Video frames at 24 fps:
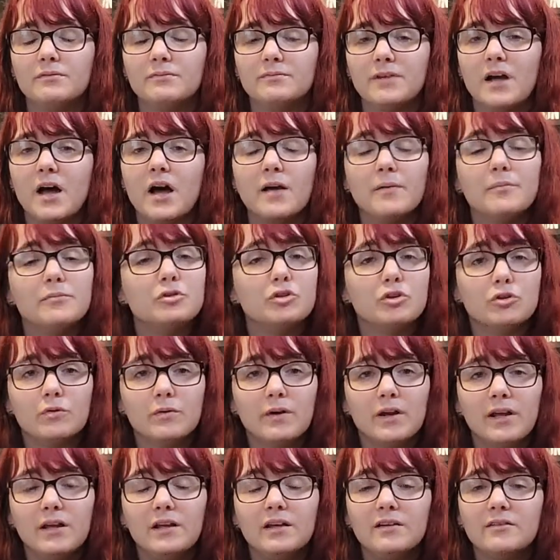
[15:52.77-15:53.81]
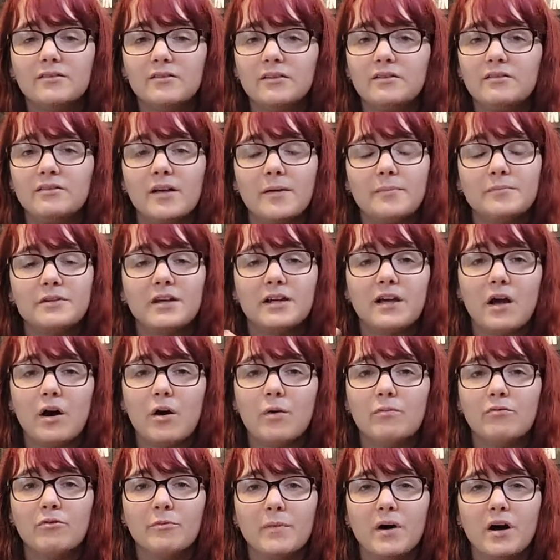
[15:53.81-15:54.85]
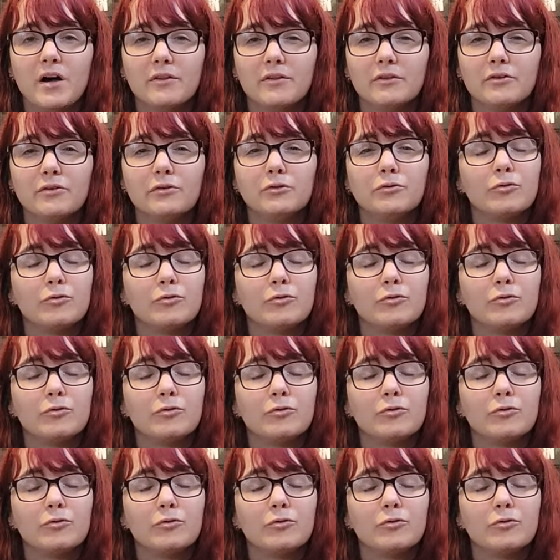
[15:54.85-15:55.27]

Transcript: time doing, is accepting help from others,